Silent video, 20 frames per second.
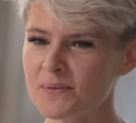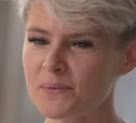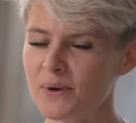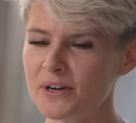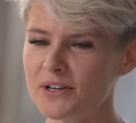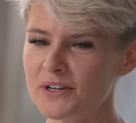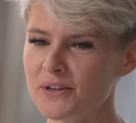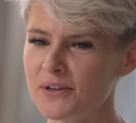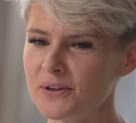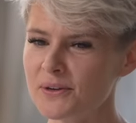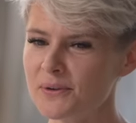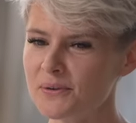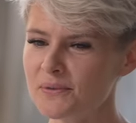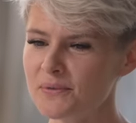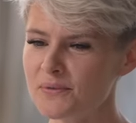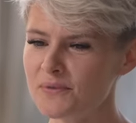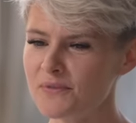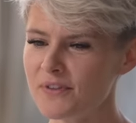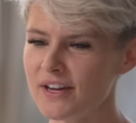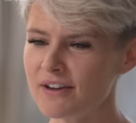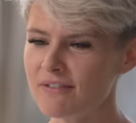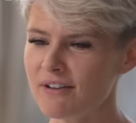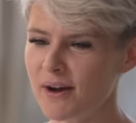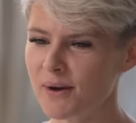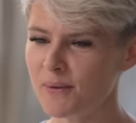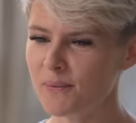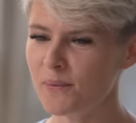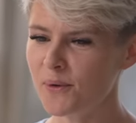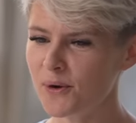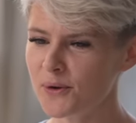when you figure
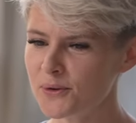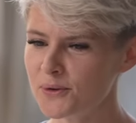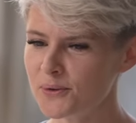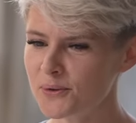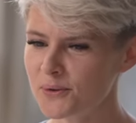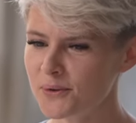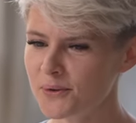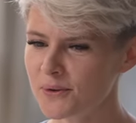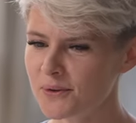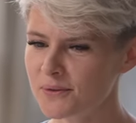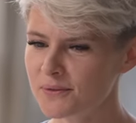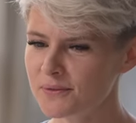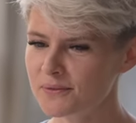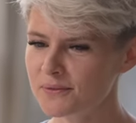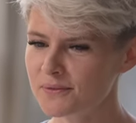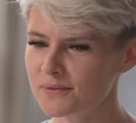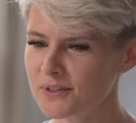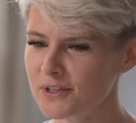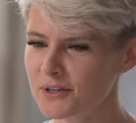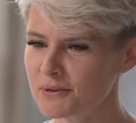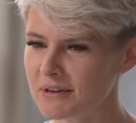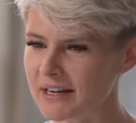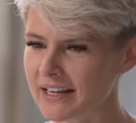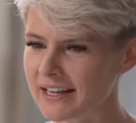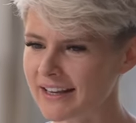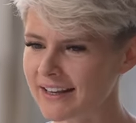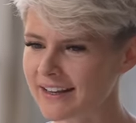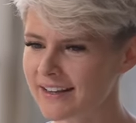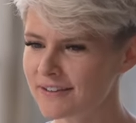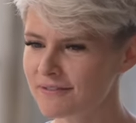out what your
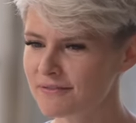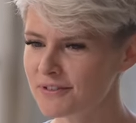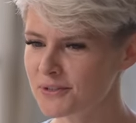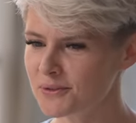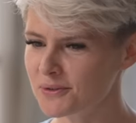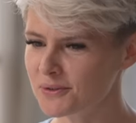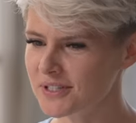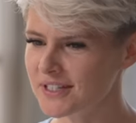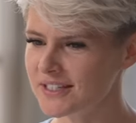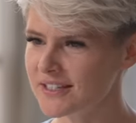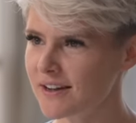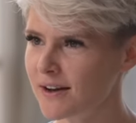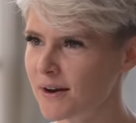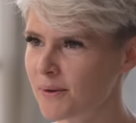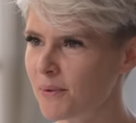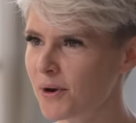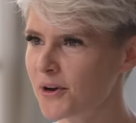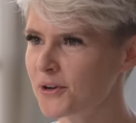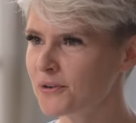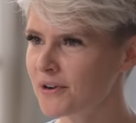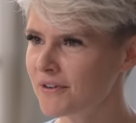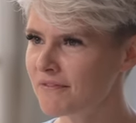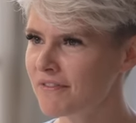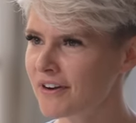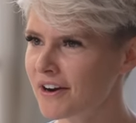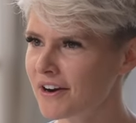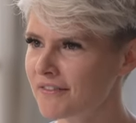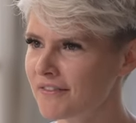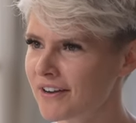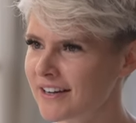unique resources are, what your
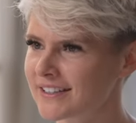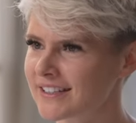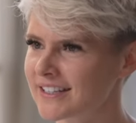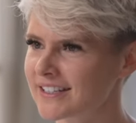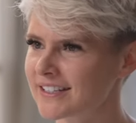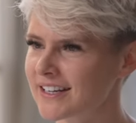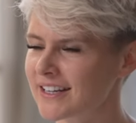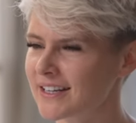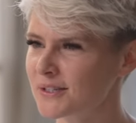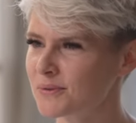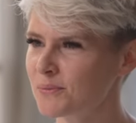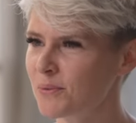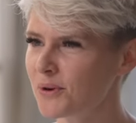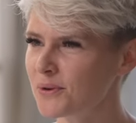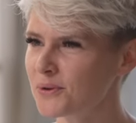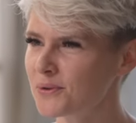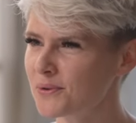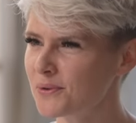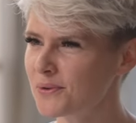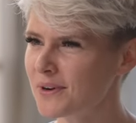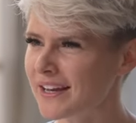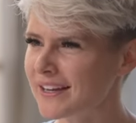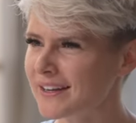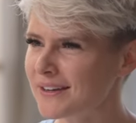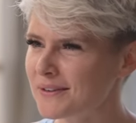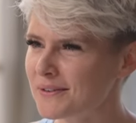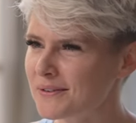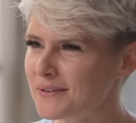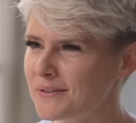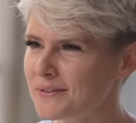unfair advantage is, what you're
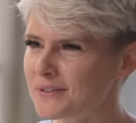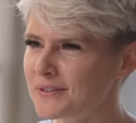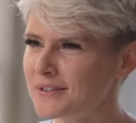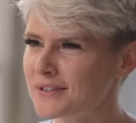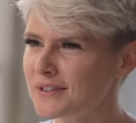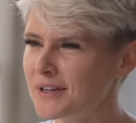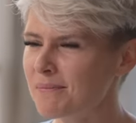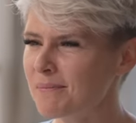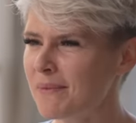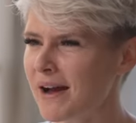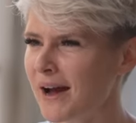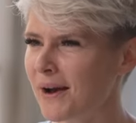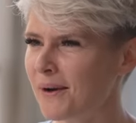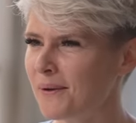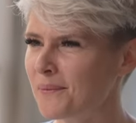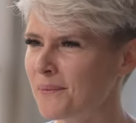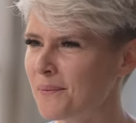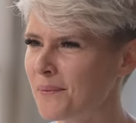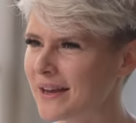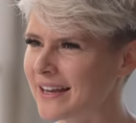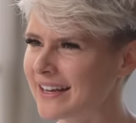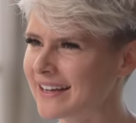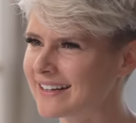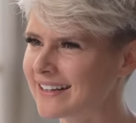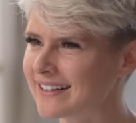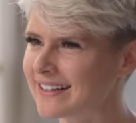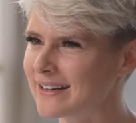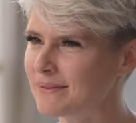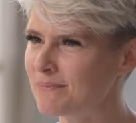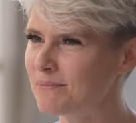like somehow
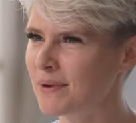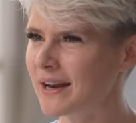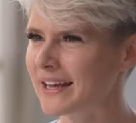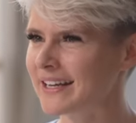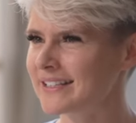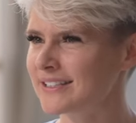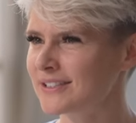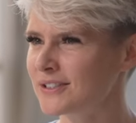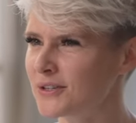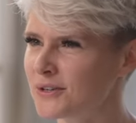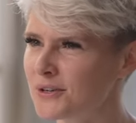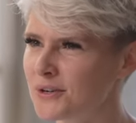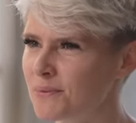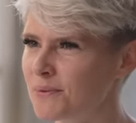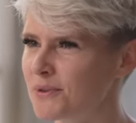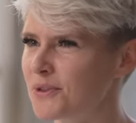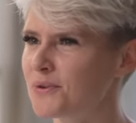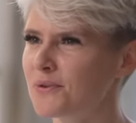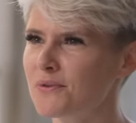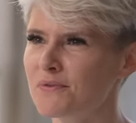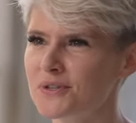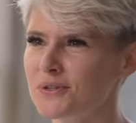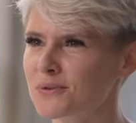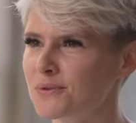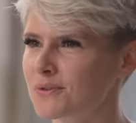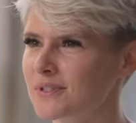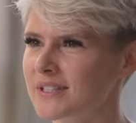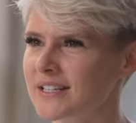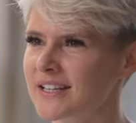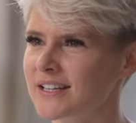weirdly placed to do with your
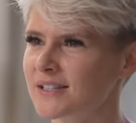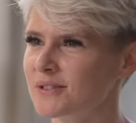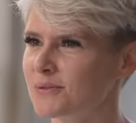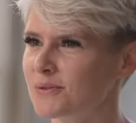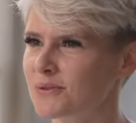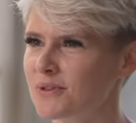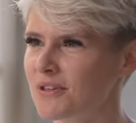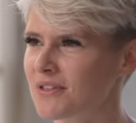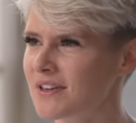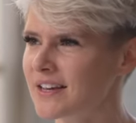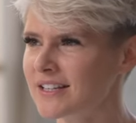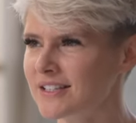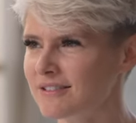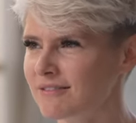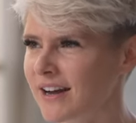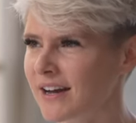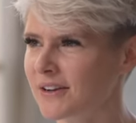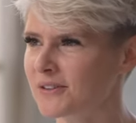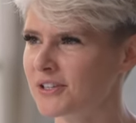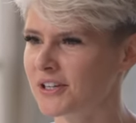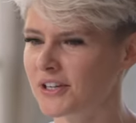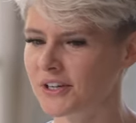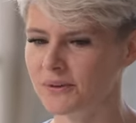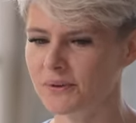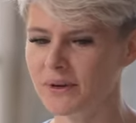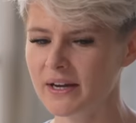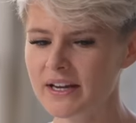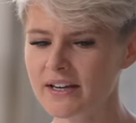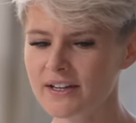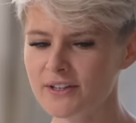resources or the things around you,
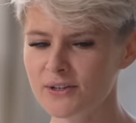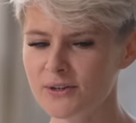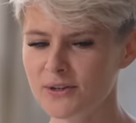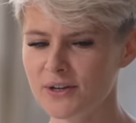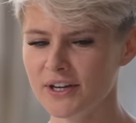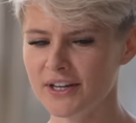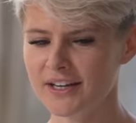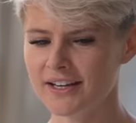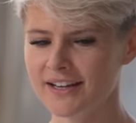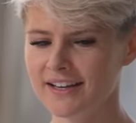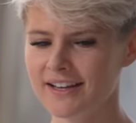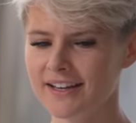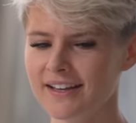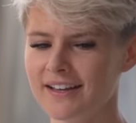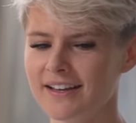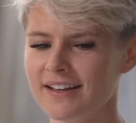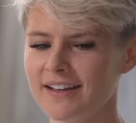you can